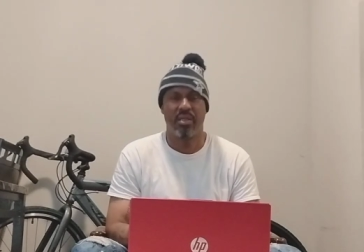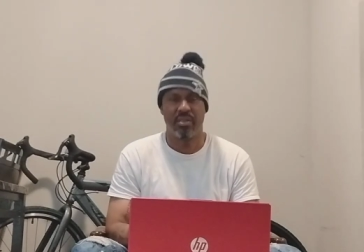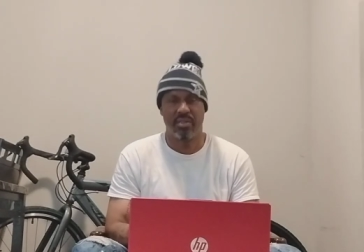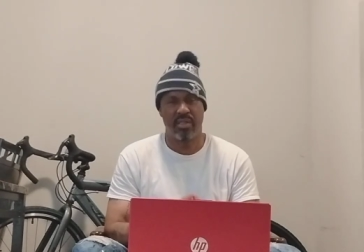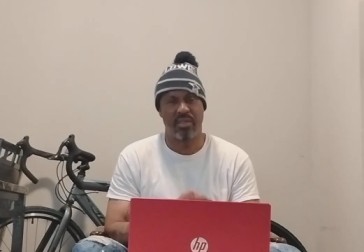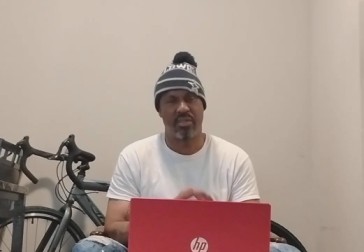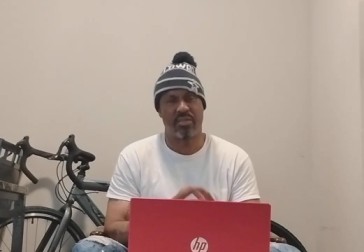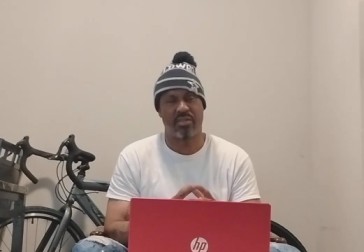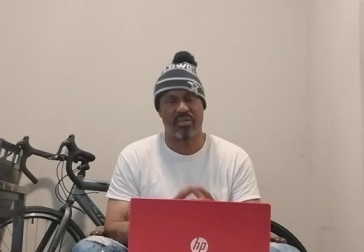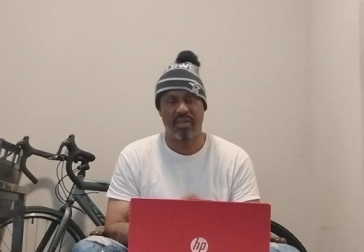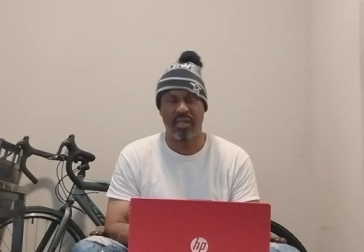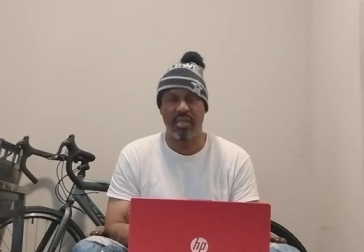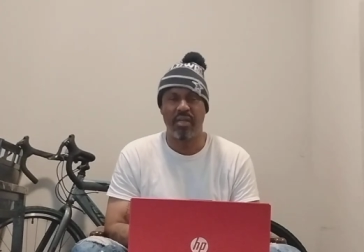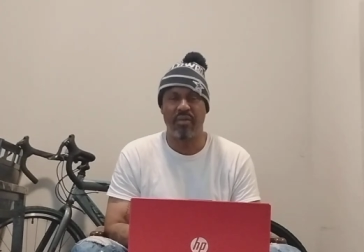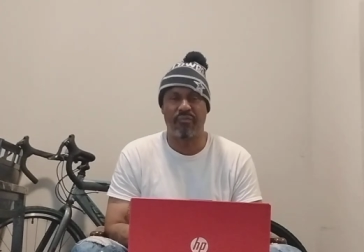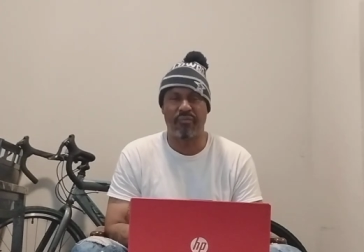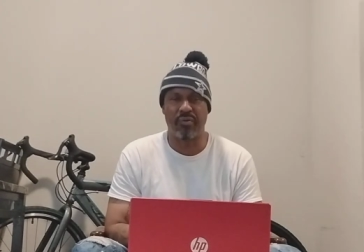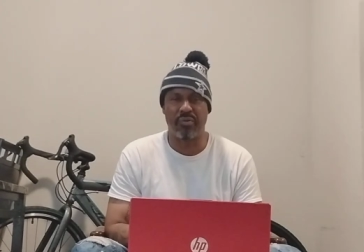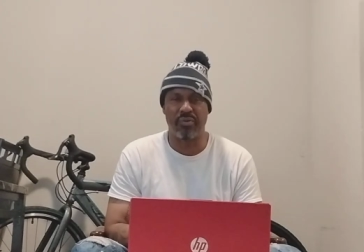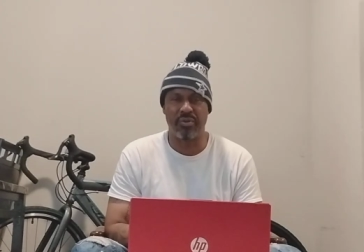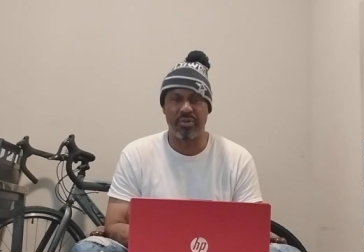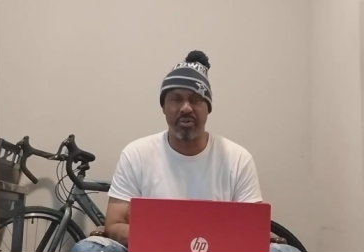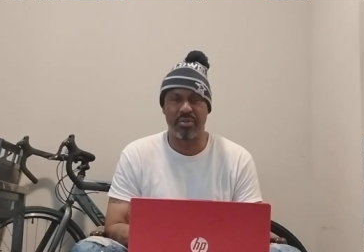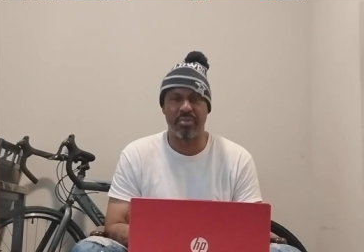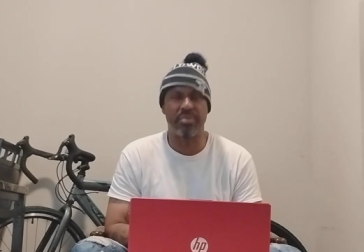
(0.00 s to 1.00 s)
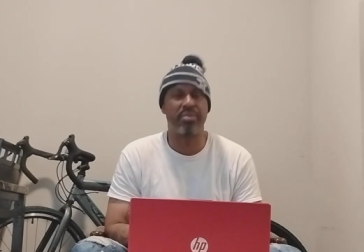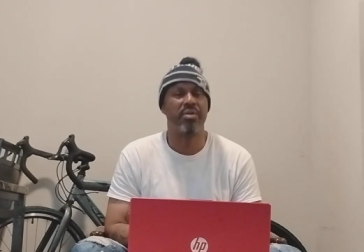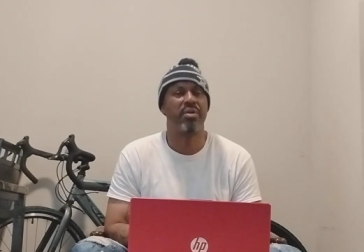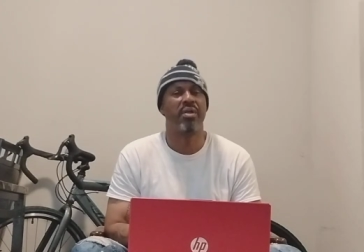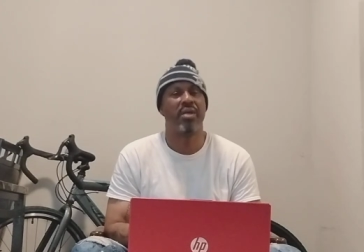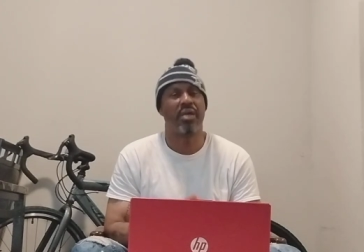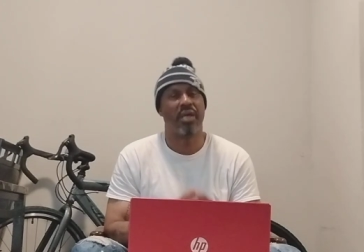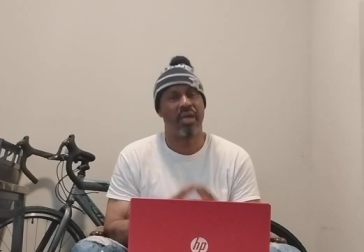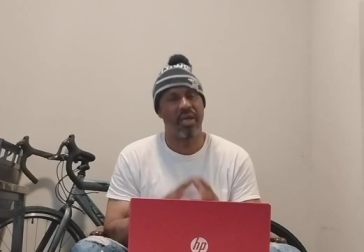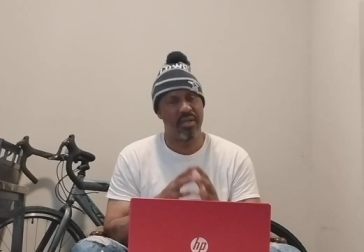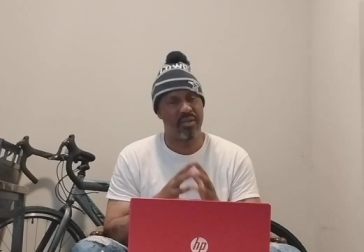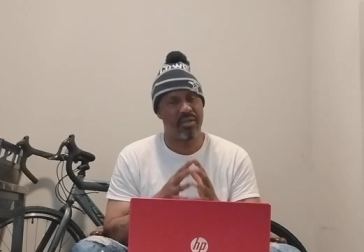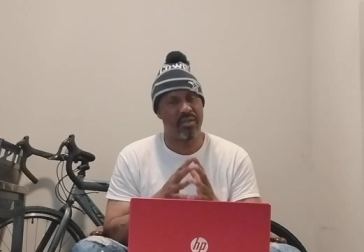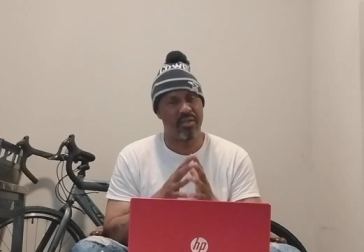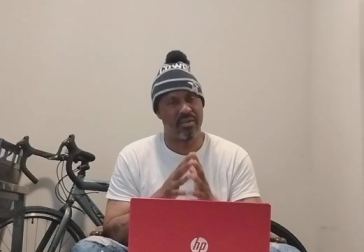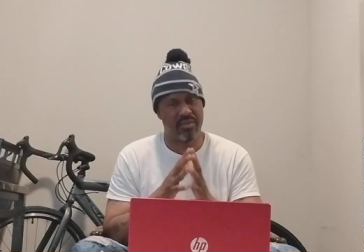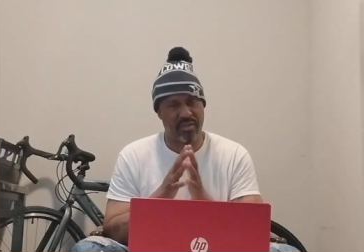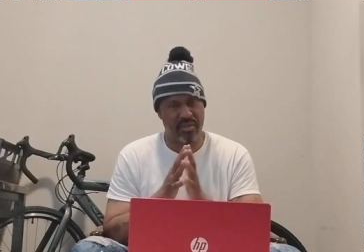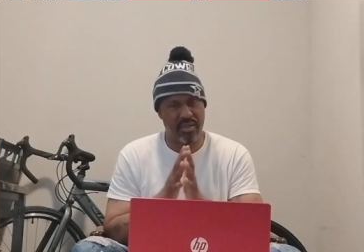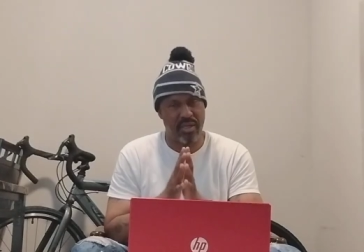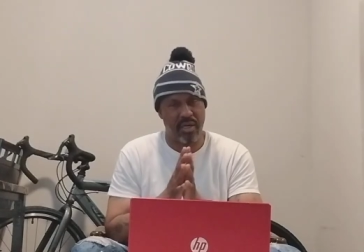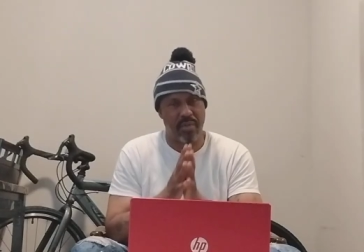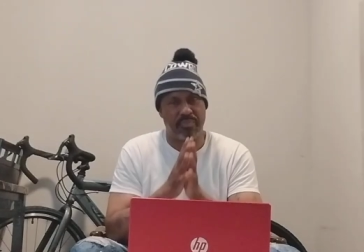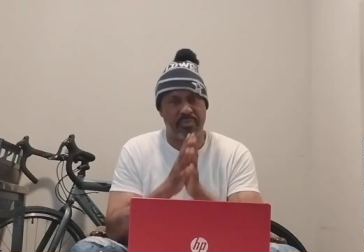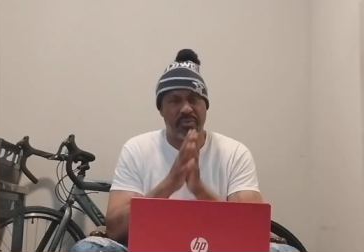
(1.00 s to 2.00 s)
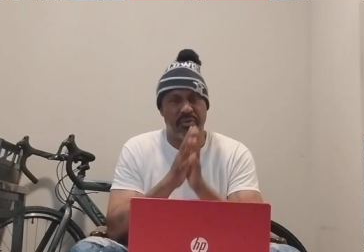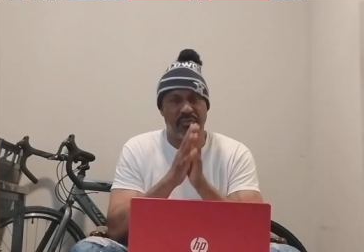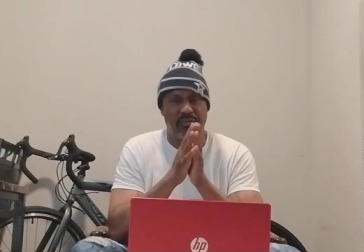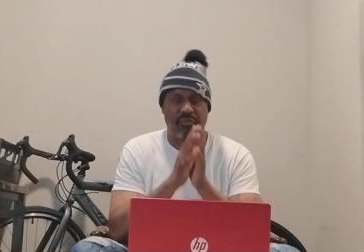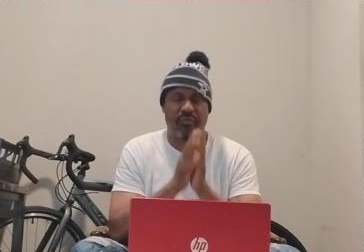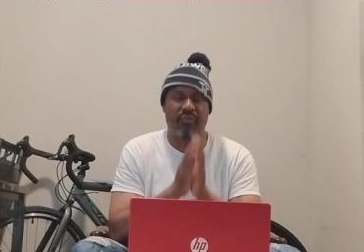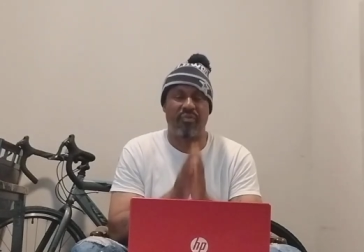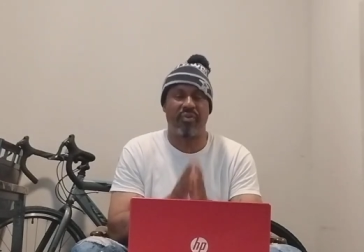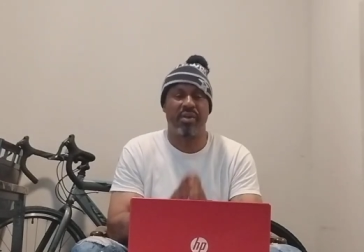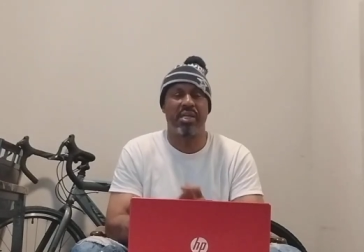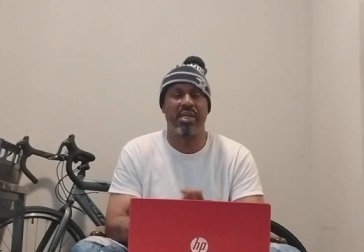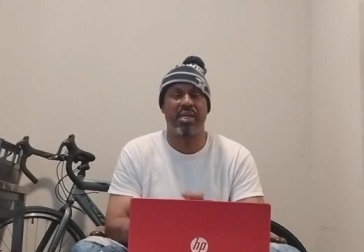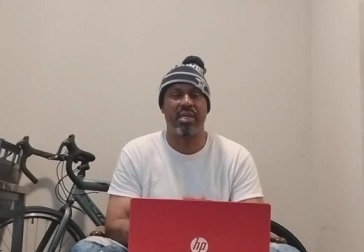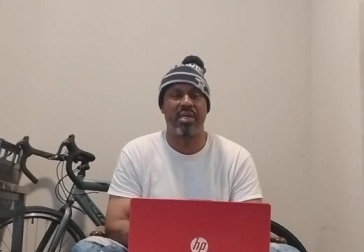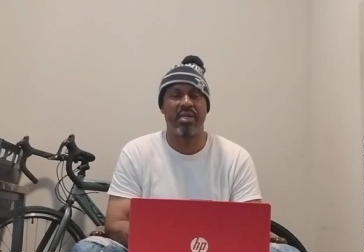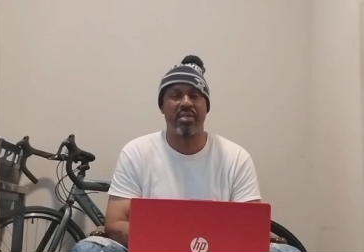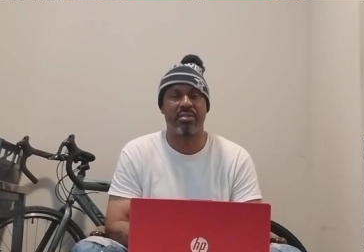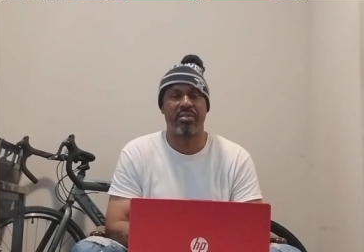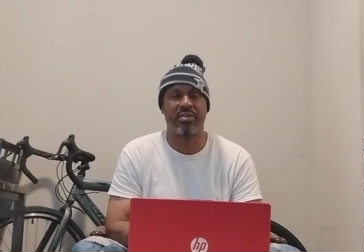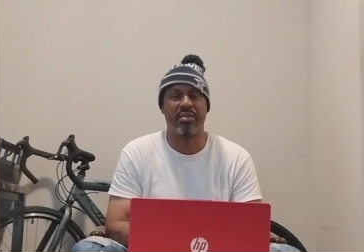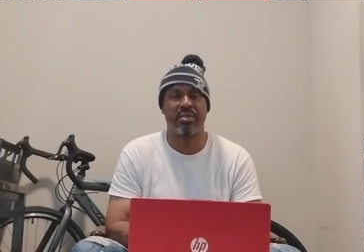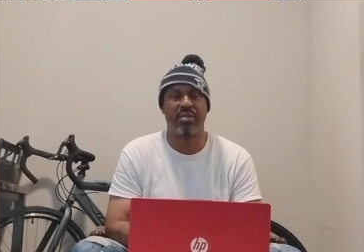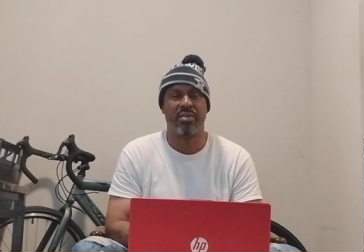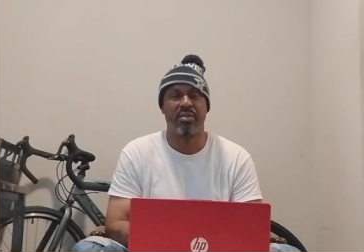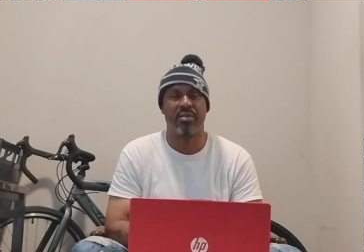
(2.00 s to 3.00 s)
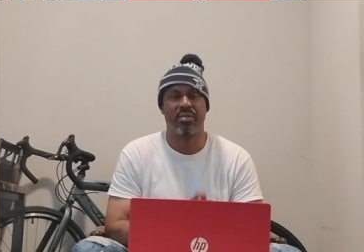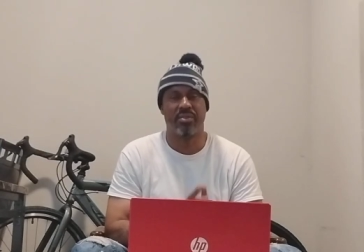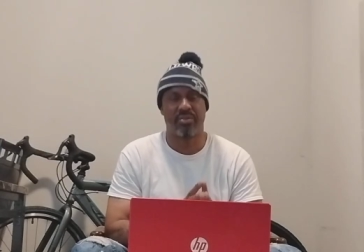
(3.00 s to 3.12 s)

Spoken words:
deceitfulness, and deceptive friends